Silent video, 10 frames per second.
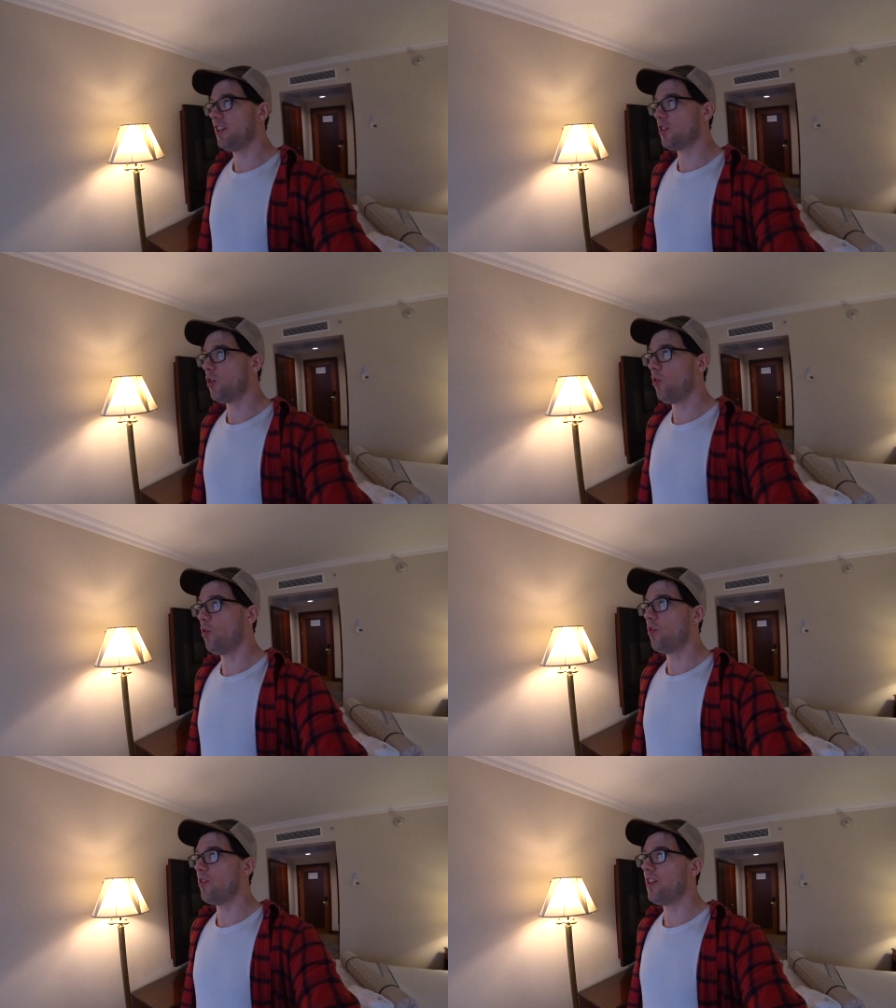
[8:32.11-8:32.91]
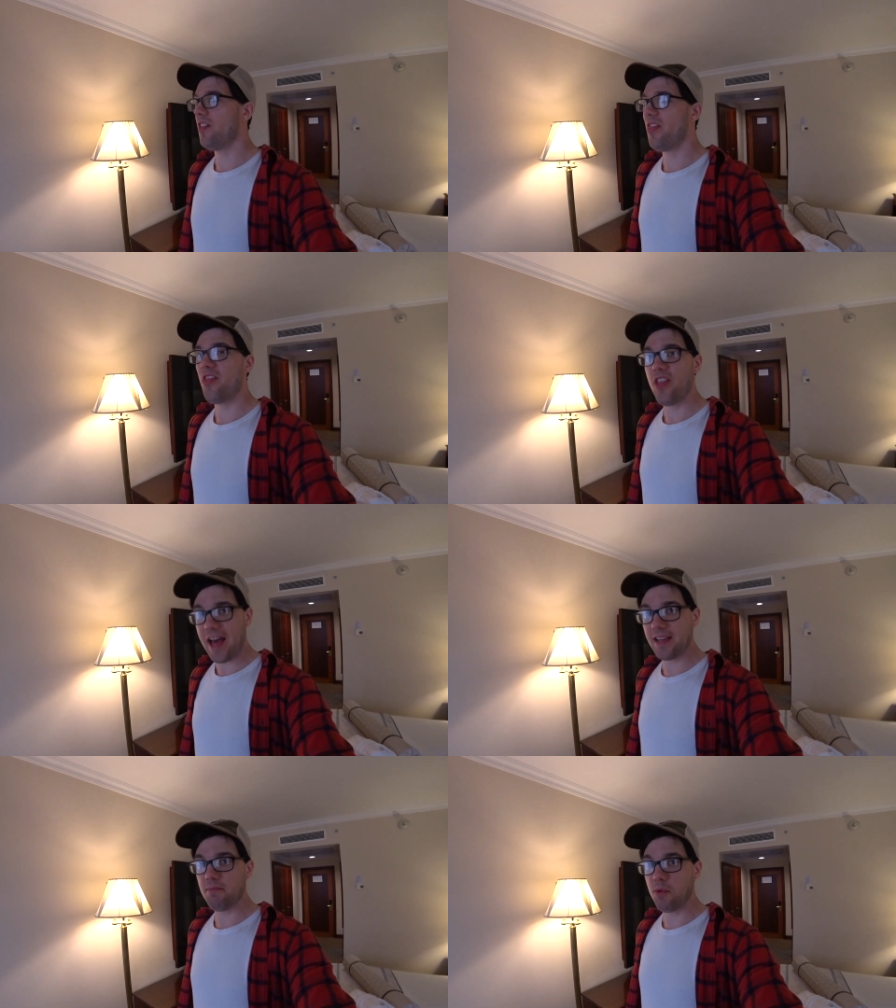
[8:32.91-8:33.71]
a call
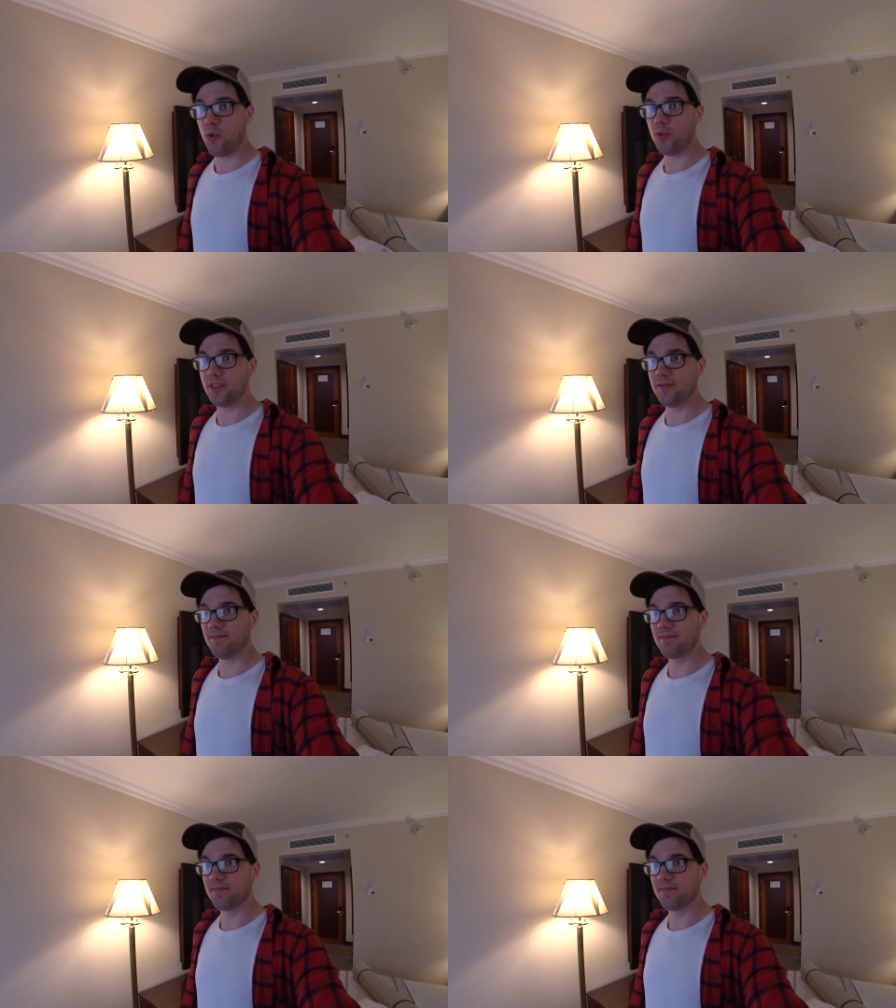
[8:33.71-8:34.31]
that important.